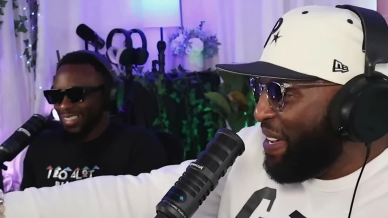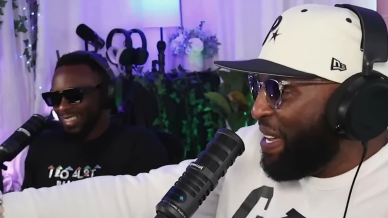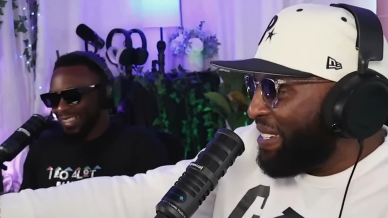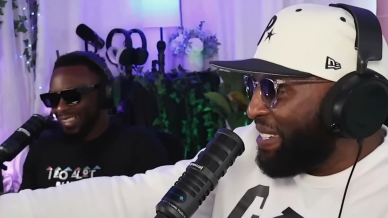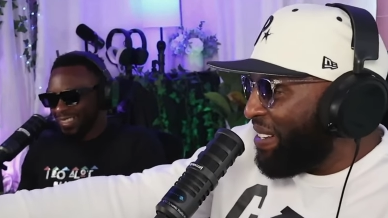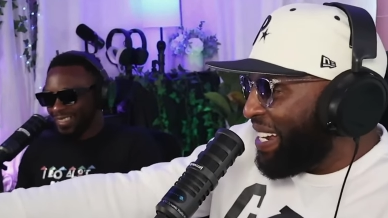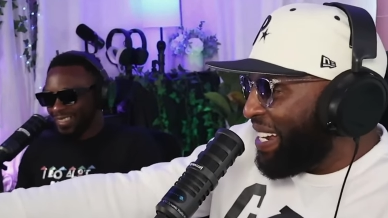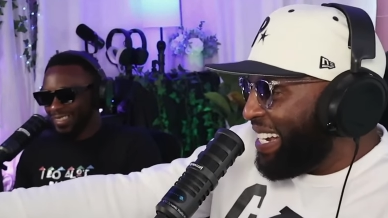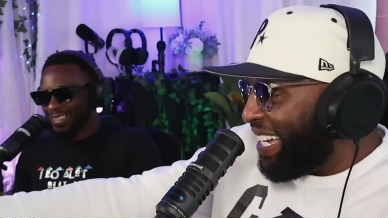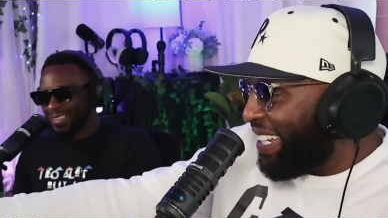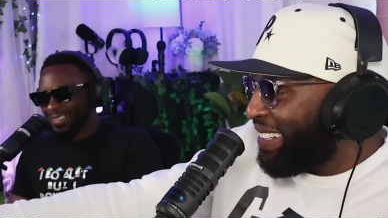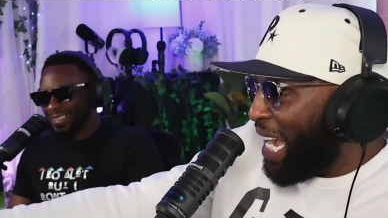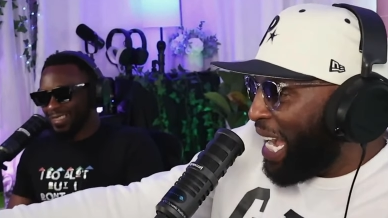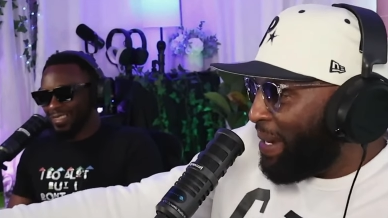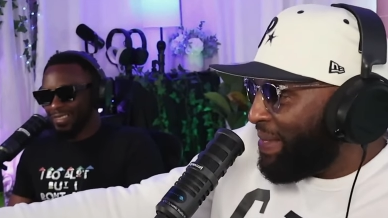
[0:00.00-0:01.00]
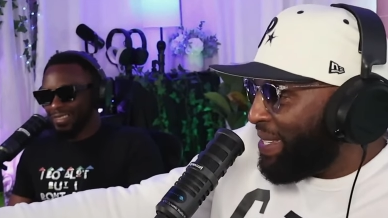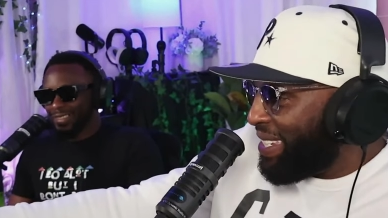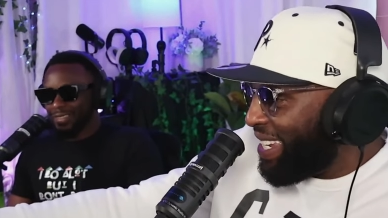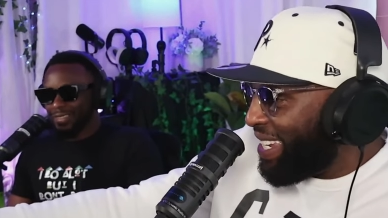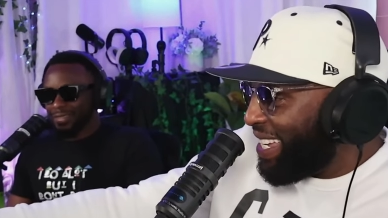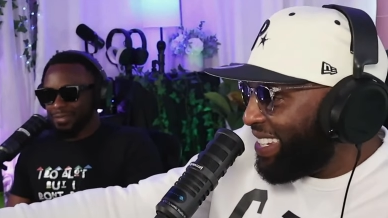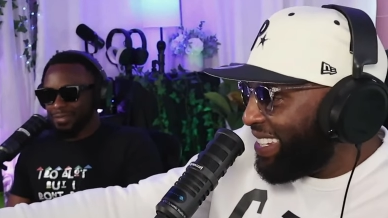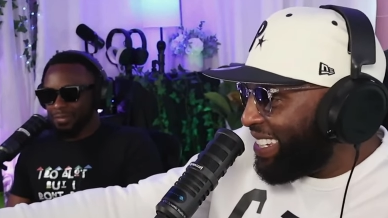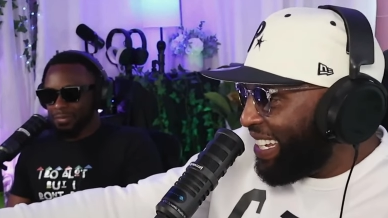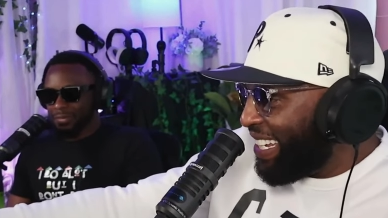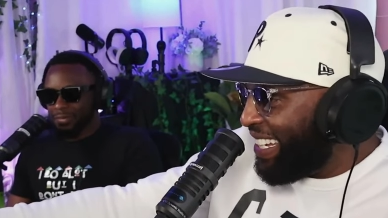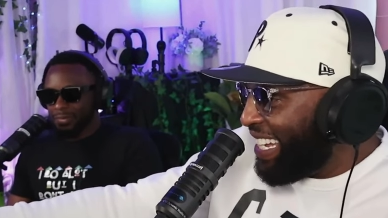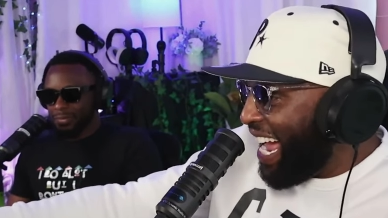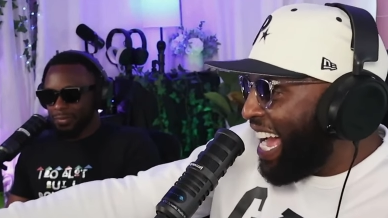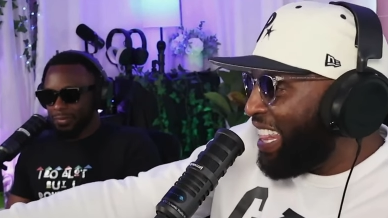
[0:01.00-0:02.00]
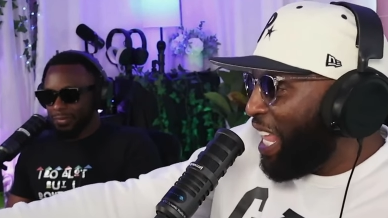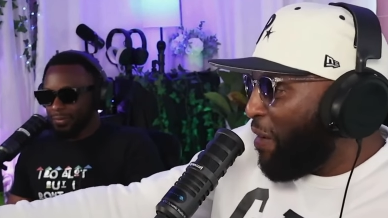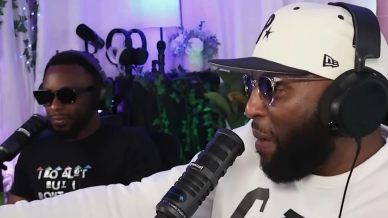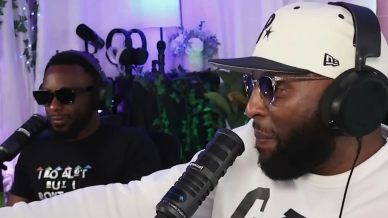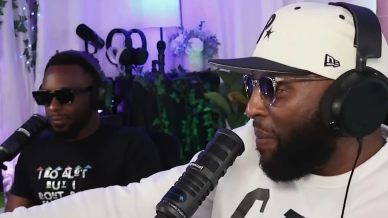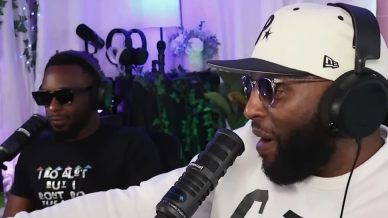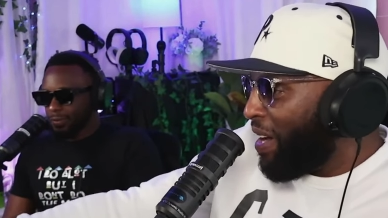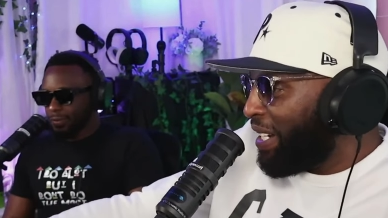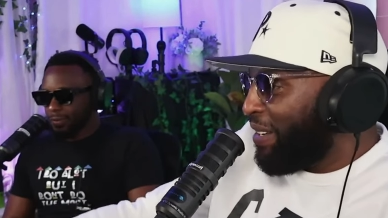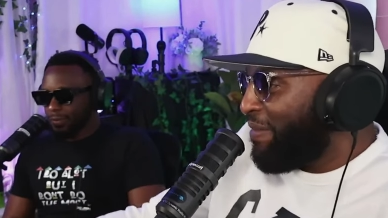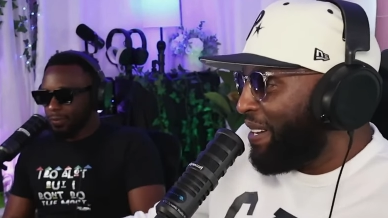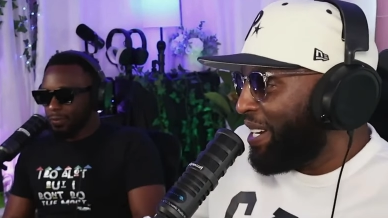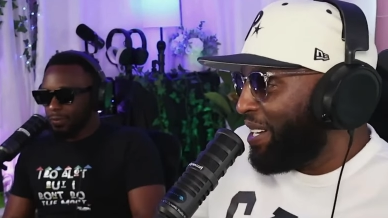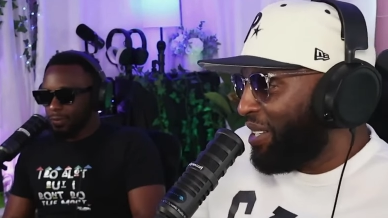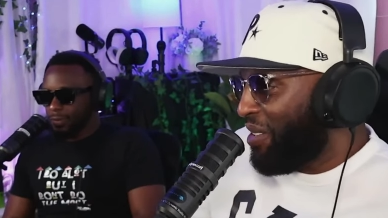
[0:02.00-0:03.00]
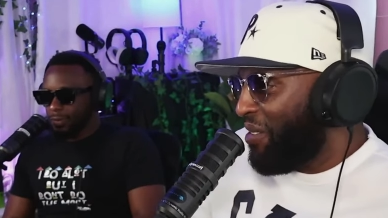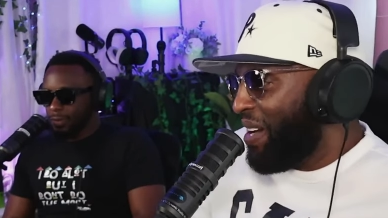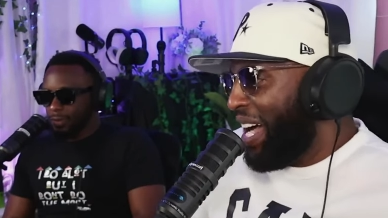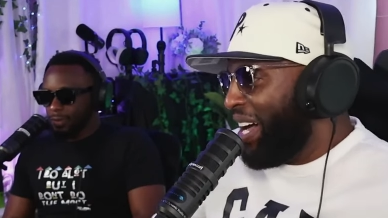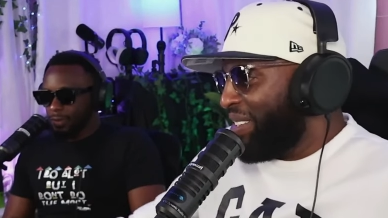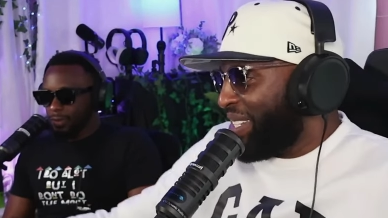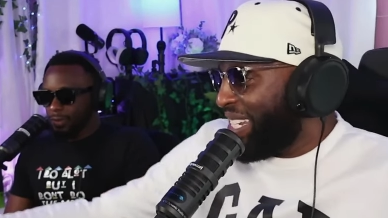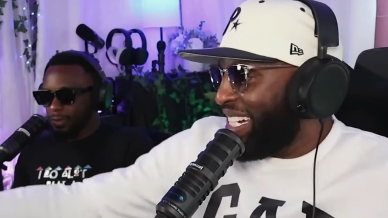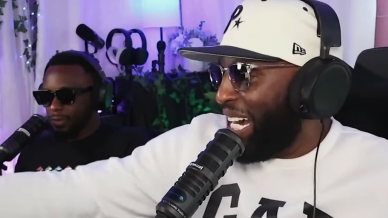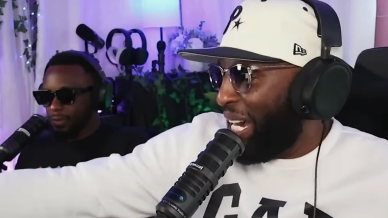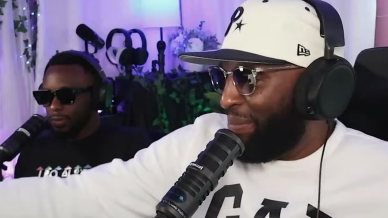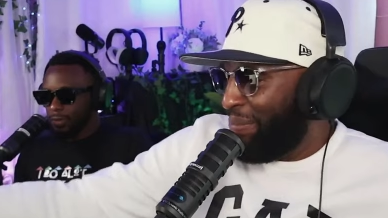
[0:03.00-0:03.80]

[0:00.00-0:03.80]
Speaker 1: So the next comment says, "Not they were parked in front of the courthouse." I'm